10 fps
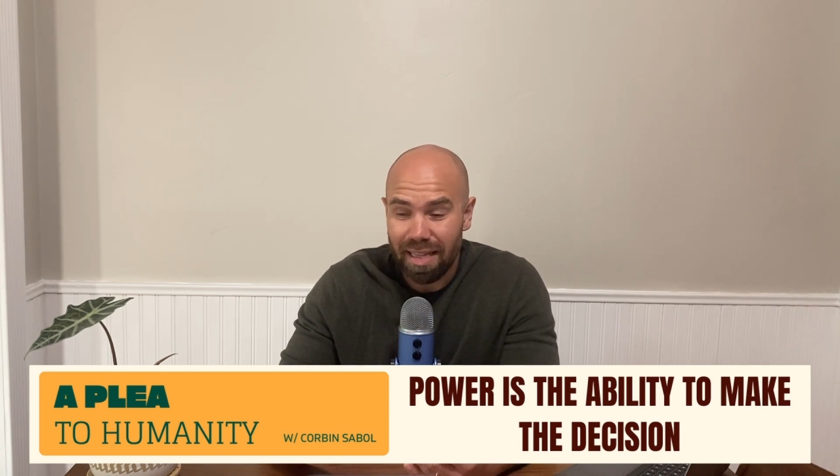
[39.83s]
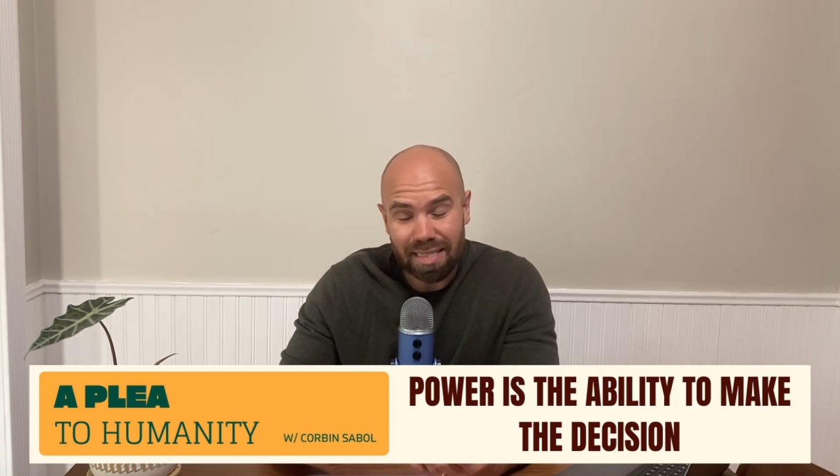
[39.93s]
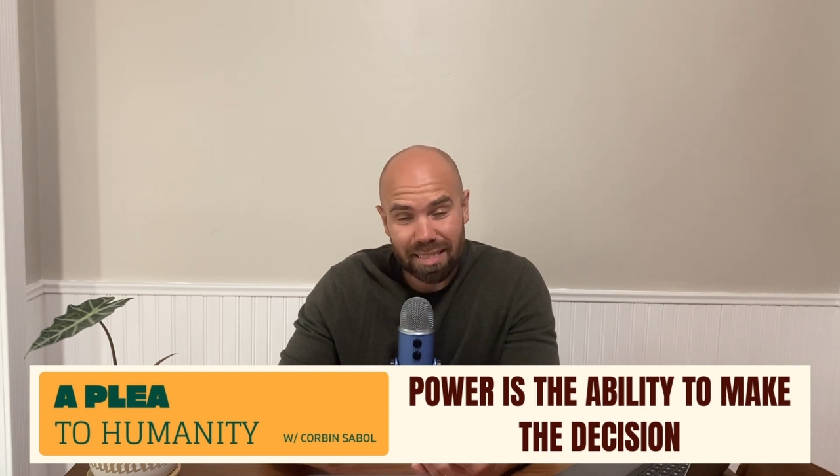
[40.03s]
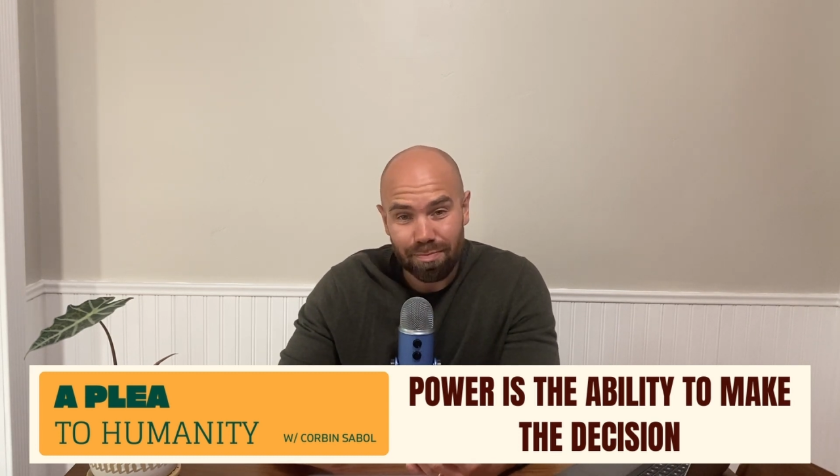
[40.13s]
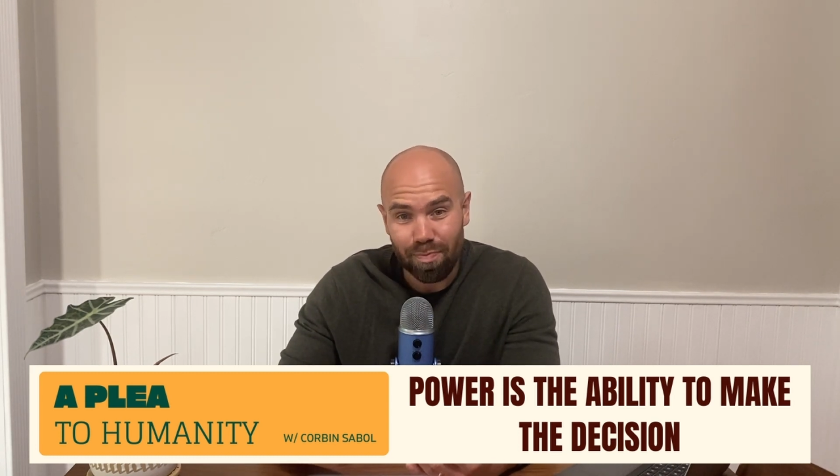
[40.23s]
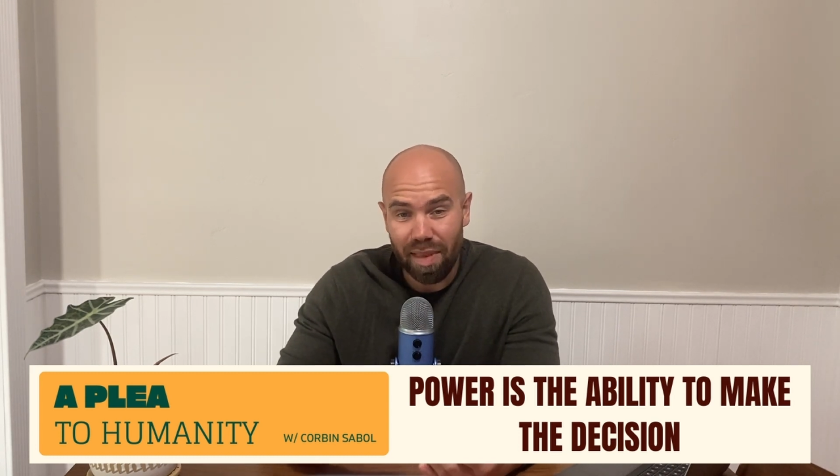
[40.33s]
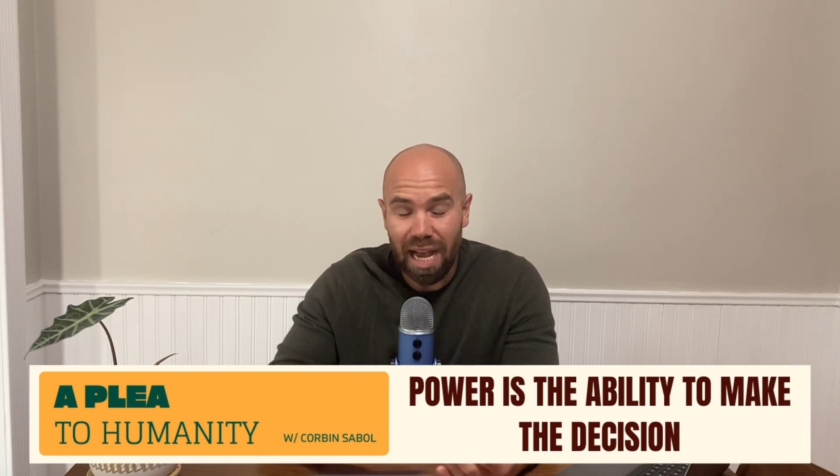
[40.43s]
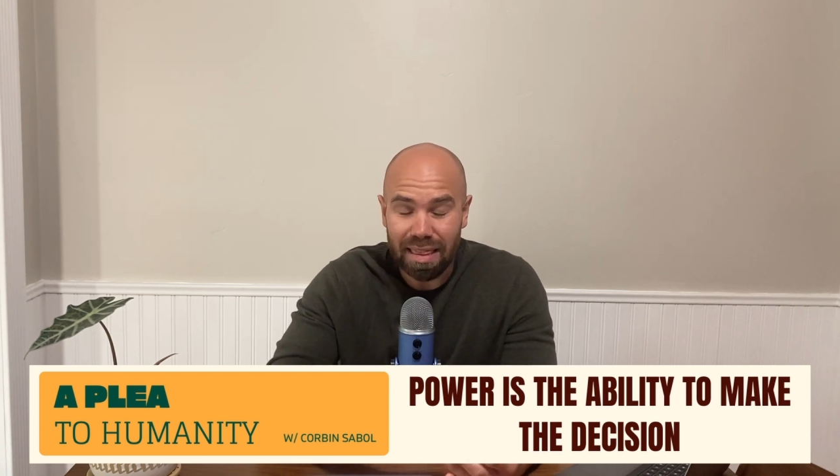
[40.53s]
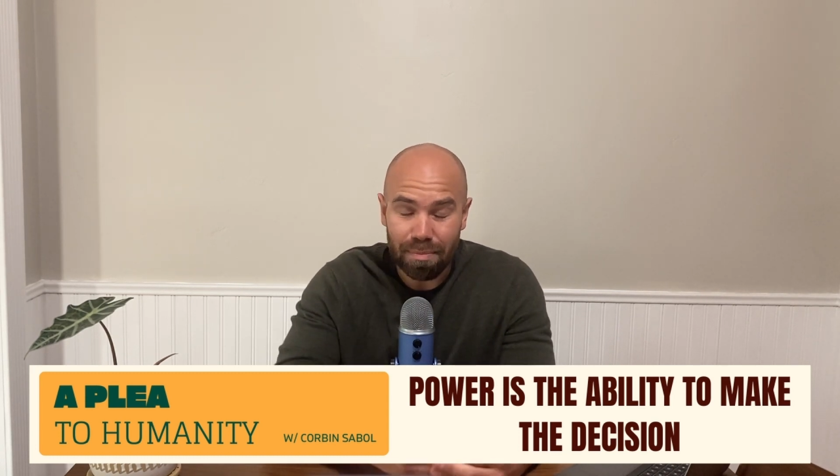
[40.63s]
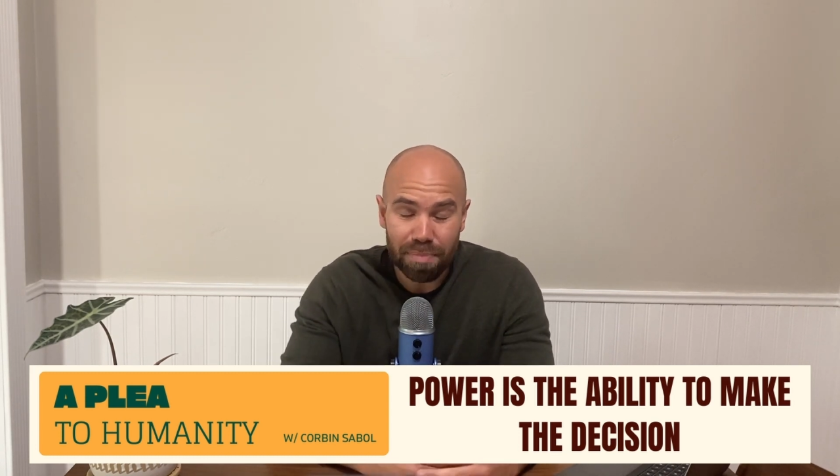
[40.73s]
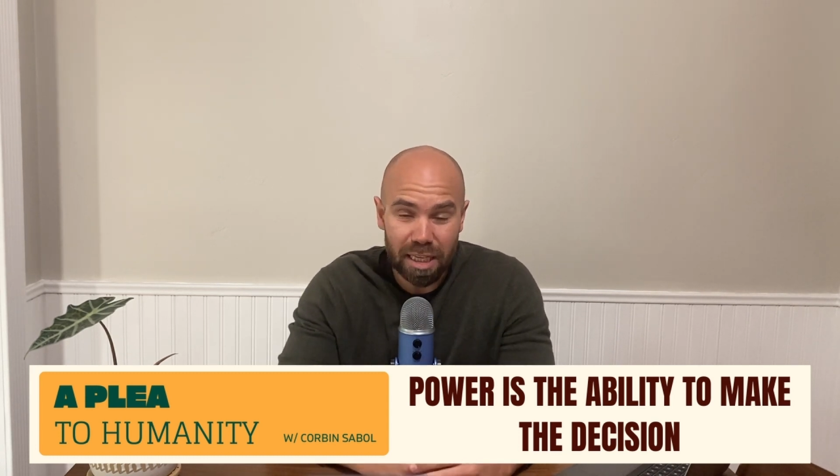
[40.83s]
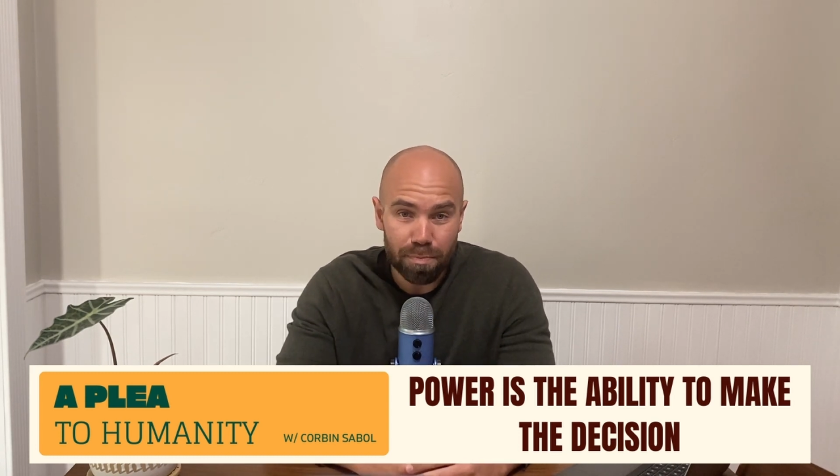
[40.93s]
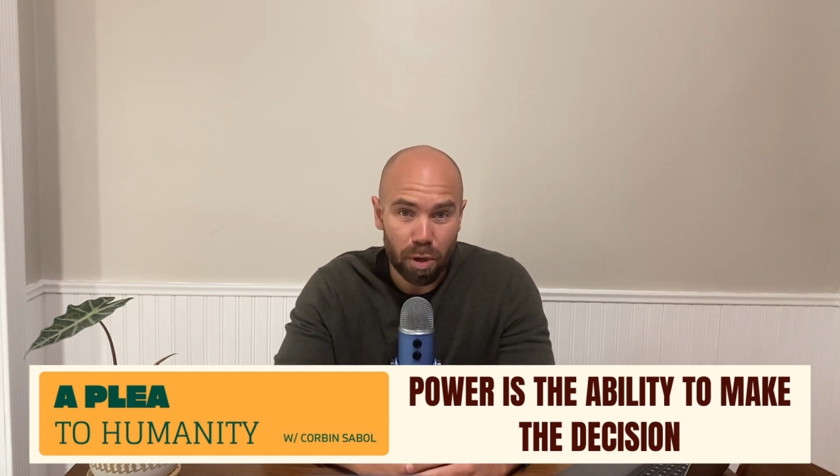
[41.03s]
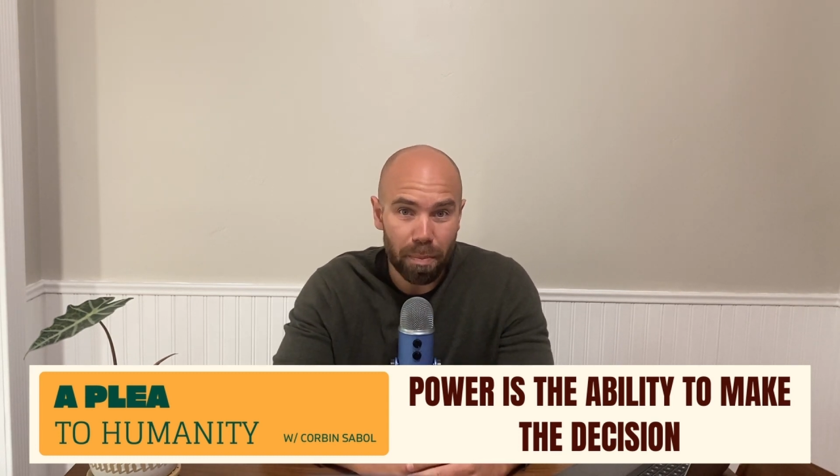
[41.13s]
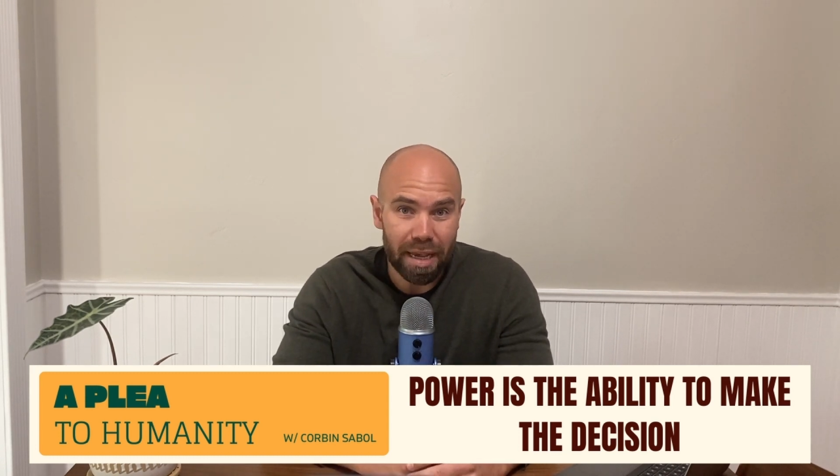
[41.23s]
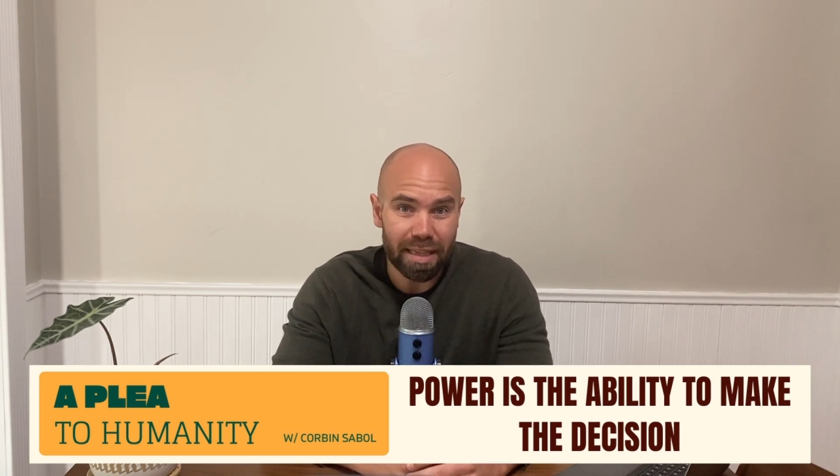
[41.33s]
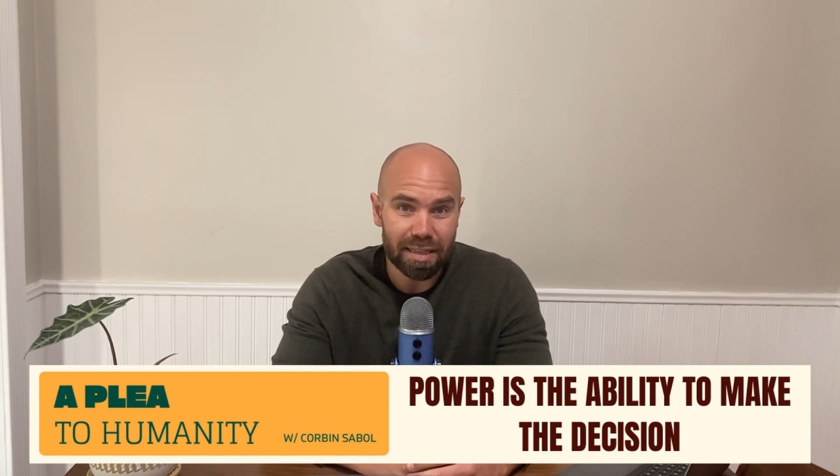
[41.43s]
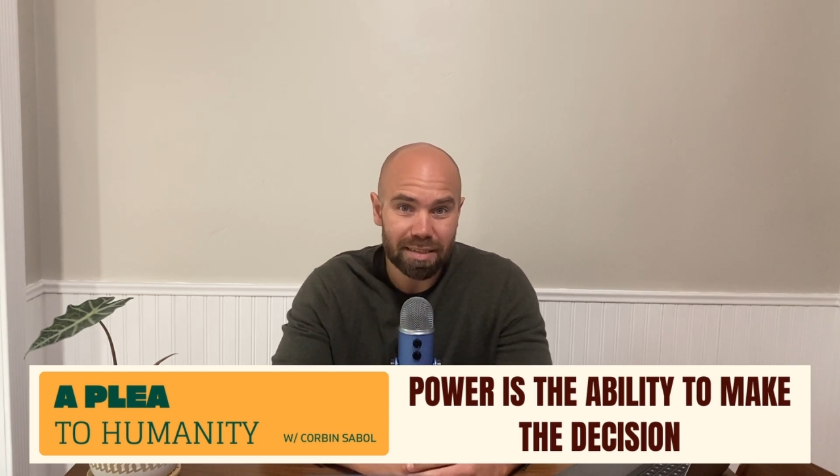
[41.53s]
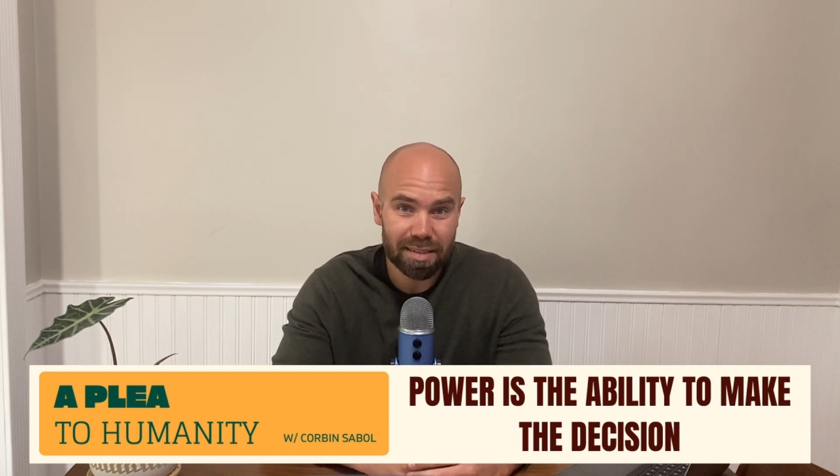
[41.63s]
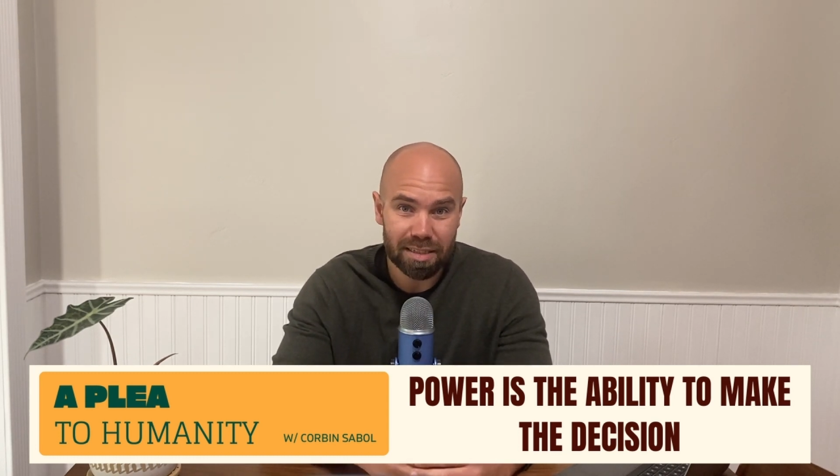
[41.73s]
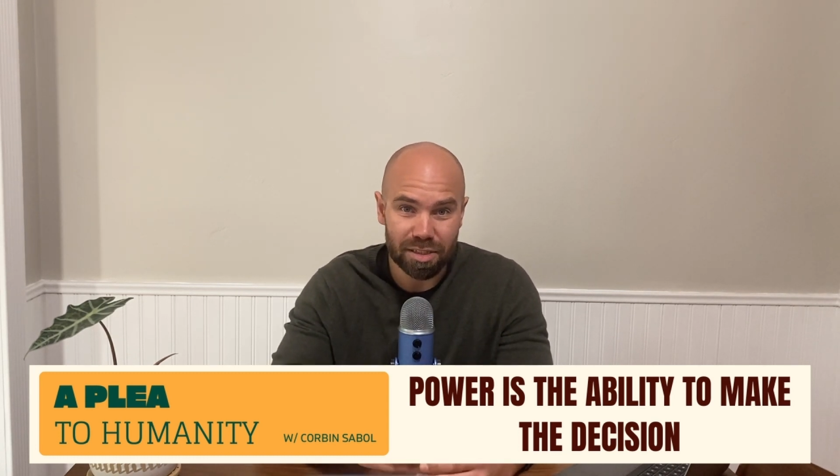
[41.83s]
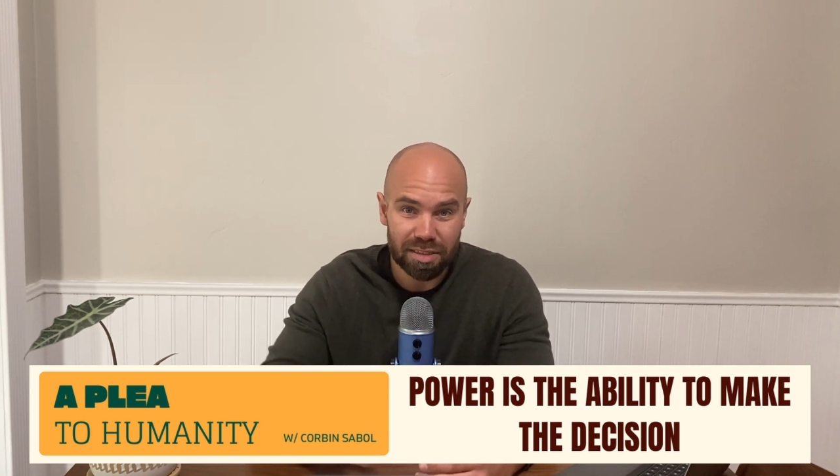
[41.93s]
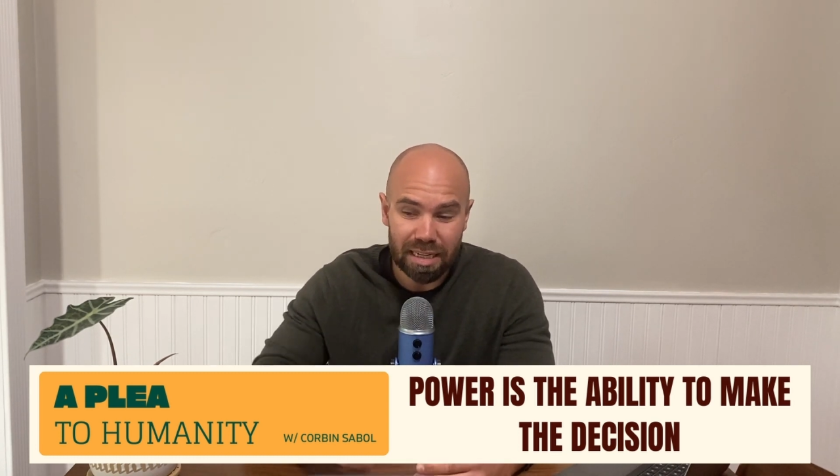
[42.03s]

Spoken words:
that's not the people making the decisions.